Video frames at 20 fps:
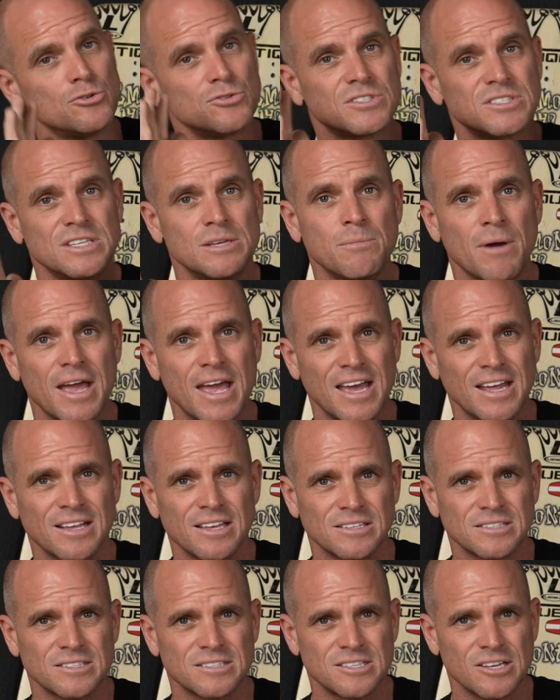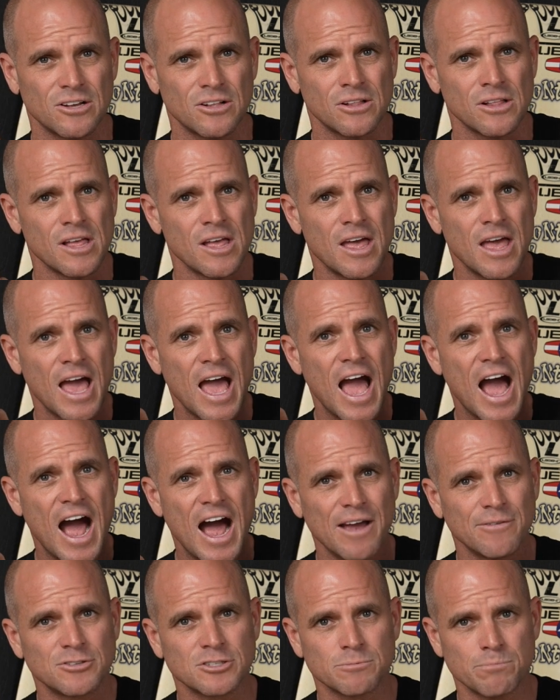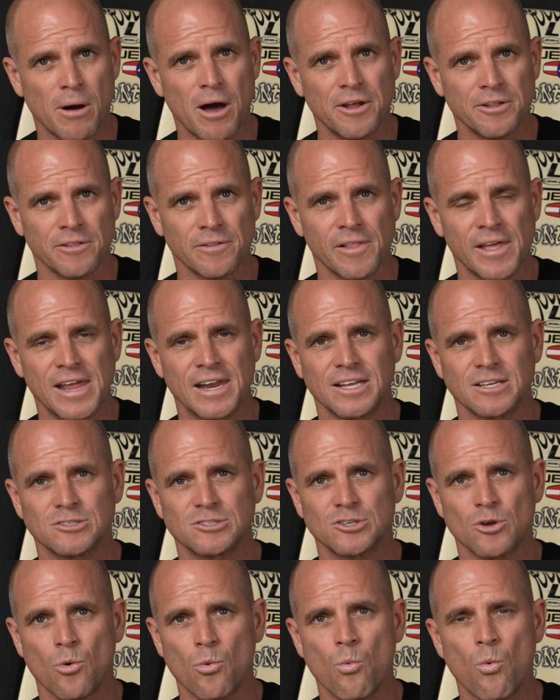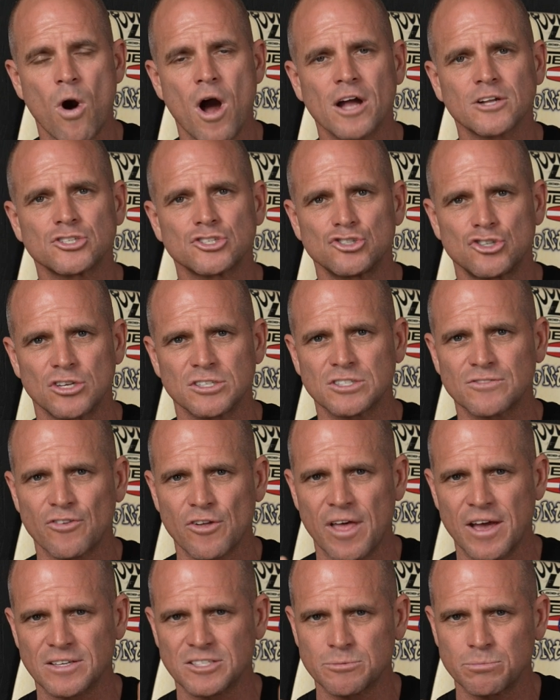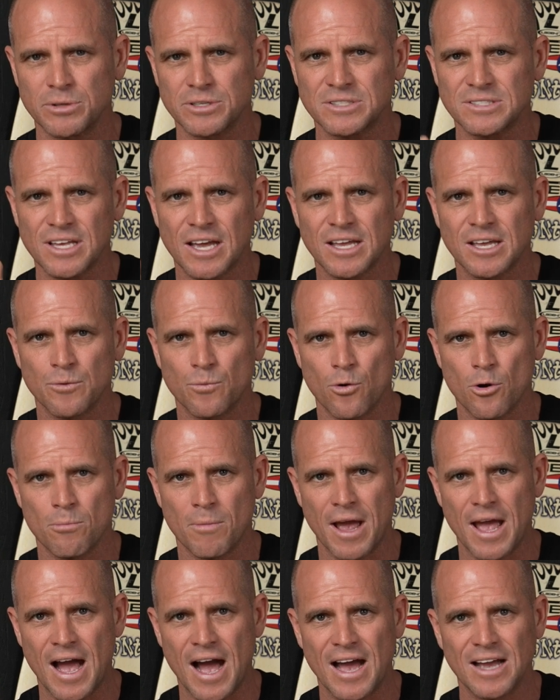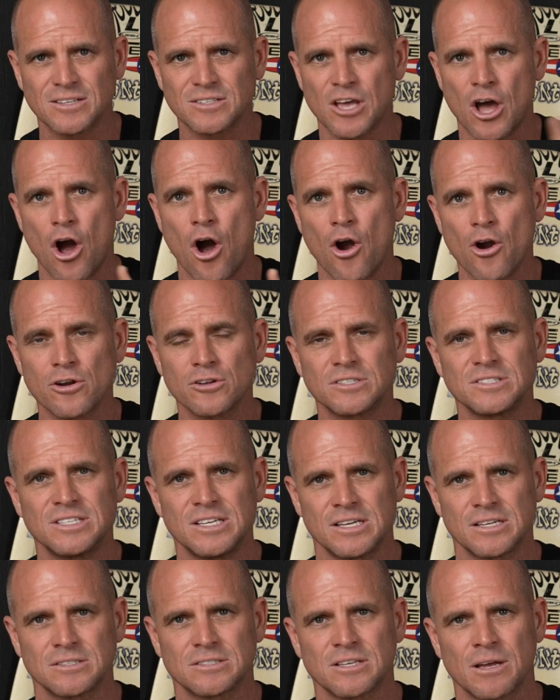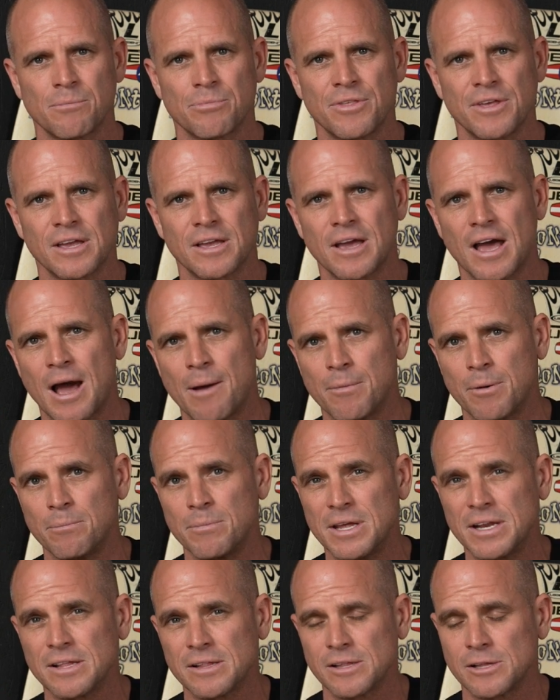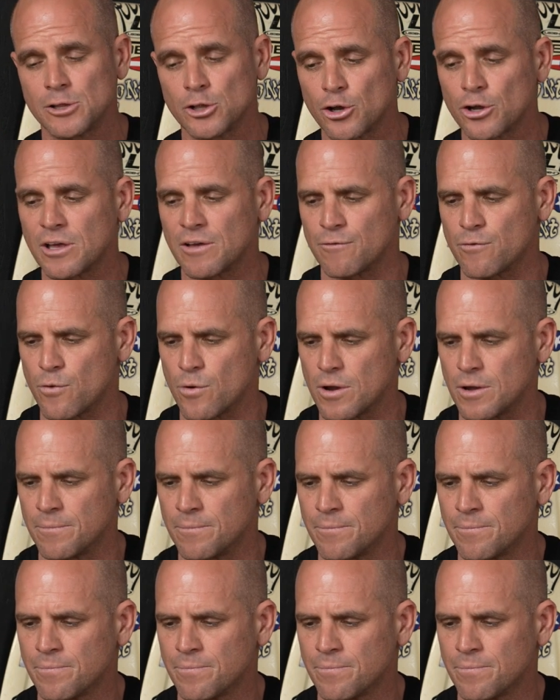you see my head get still, I've spotted the landing. So watch just for that split second where my eyes aren't seeing something, I'm immediately looking for it.